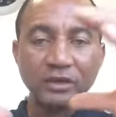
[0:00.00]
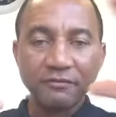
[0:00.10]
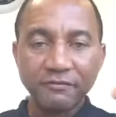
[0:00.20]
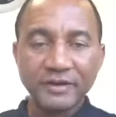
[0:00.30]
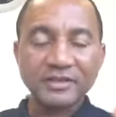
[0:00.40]

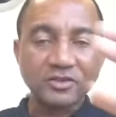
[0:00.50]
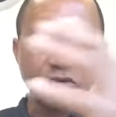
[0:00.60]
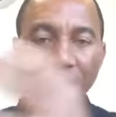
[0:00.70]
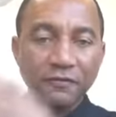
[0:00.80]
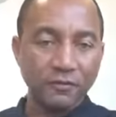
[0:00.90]
invest
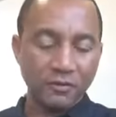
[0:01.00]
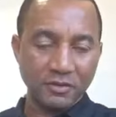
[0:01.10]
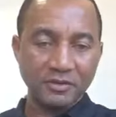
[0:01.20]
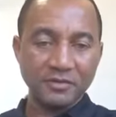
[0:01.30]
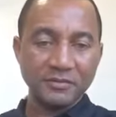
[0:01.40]
your
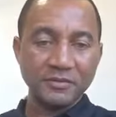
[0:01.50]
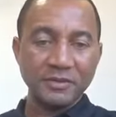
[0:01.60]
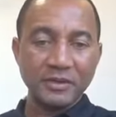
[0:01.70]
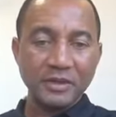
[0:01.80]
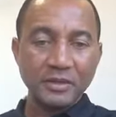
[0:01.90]
fund,
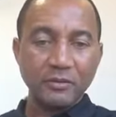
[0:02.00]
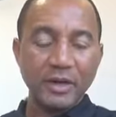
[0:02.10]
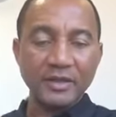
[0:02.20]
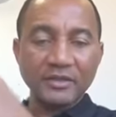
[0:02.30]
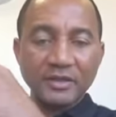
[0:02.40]

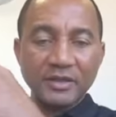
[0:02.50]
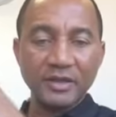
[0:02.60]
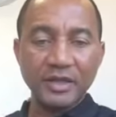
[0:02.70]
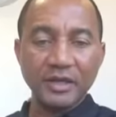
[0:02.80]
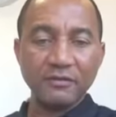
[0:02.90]
right,
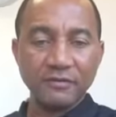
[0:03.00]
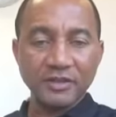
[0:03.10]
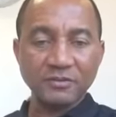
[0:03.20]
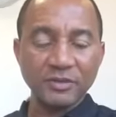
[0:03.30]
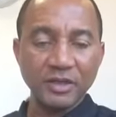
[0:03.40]
in an
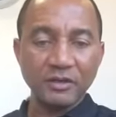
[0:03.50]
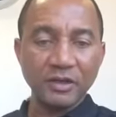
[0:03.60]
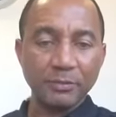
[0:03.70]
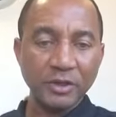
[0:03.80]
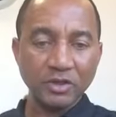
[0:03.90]
investment
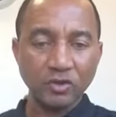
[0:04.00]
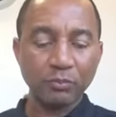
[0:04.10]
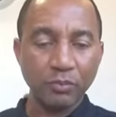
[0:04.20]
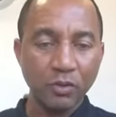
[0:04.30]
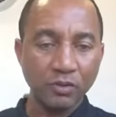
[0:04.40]
in a
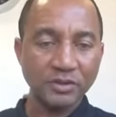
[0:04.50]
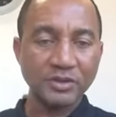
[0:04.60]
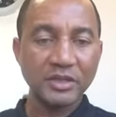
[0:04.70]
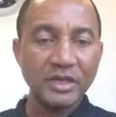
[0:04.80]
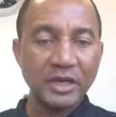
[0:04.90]
pension pot